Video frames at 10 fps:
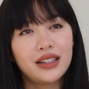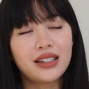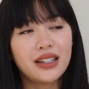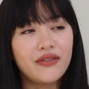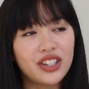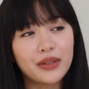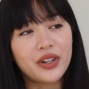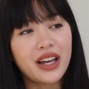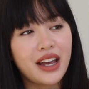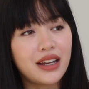this
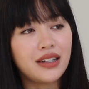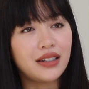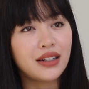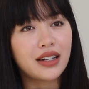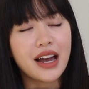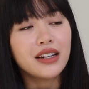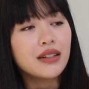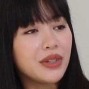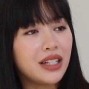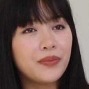invisible hand
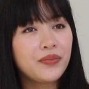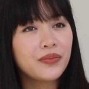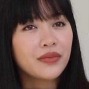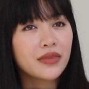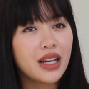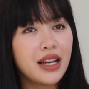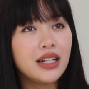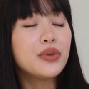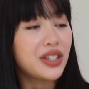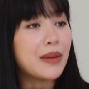guided me, and
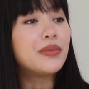it was that